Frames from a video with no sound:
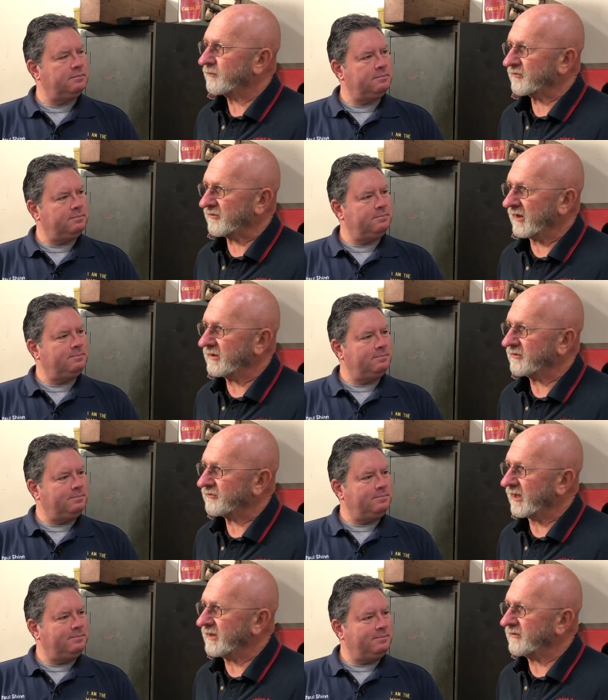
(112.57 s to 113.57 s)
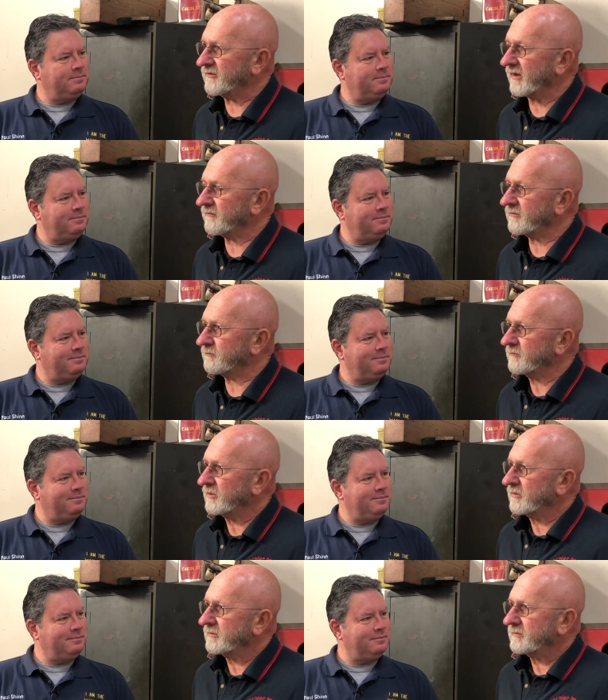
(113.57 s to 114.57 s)
Speaker 1: percentage, eighty-seven
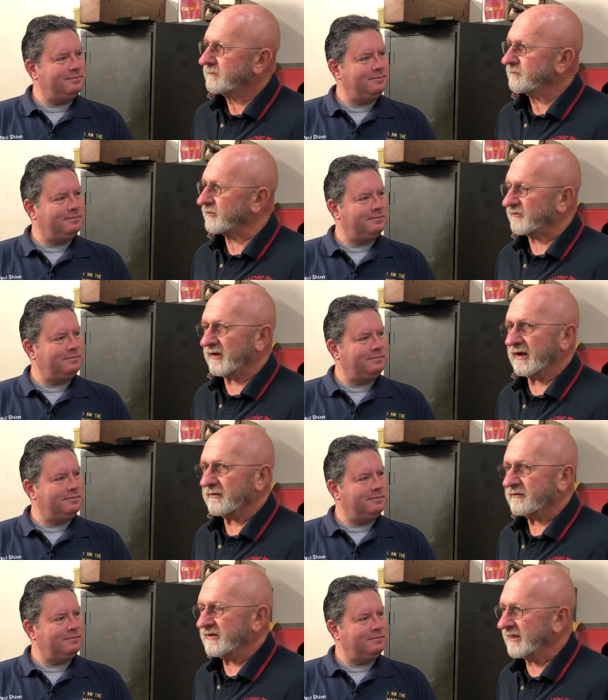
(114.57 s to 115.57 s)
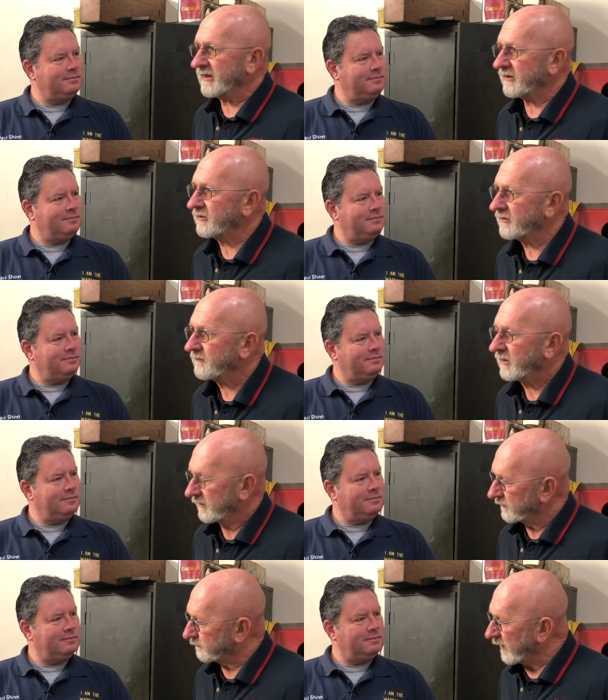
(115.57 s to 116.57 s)
percent tin,
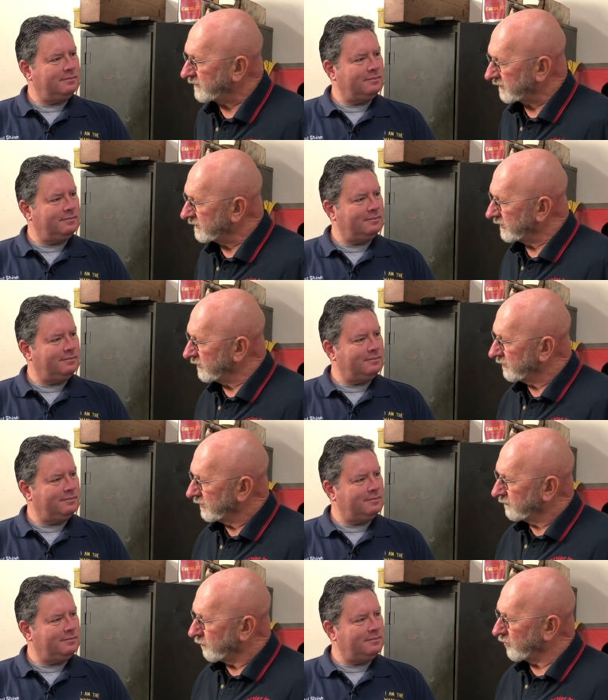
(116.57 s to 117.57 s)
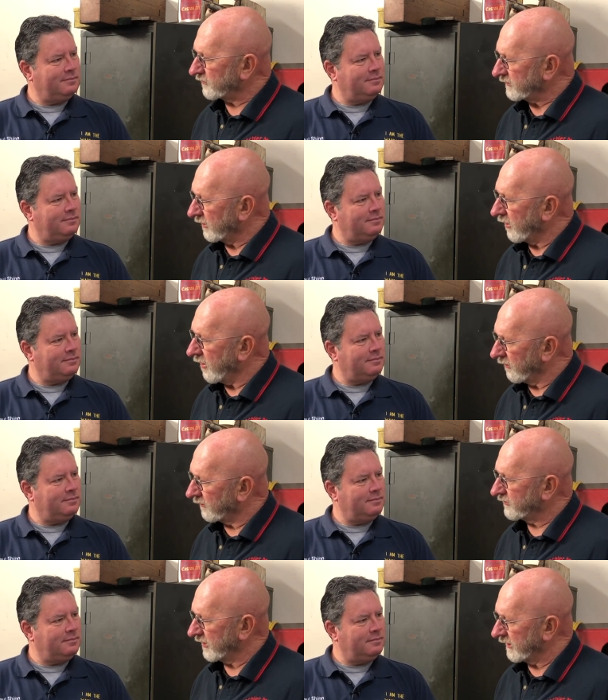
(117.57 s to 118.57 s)
it's basically mostly all
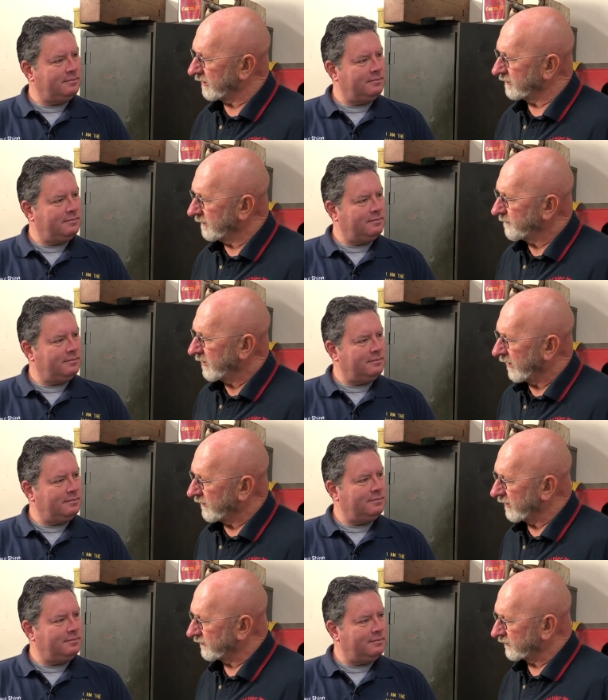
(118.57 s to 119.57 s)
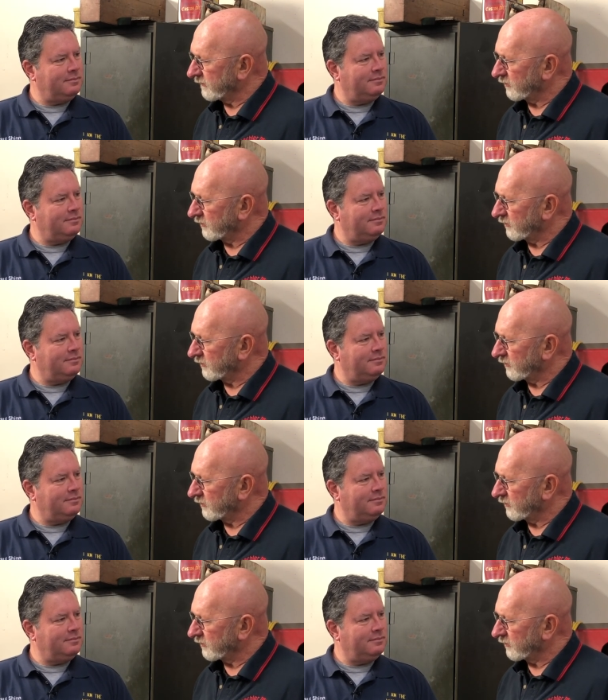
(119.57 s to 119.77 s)
tin, and then some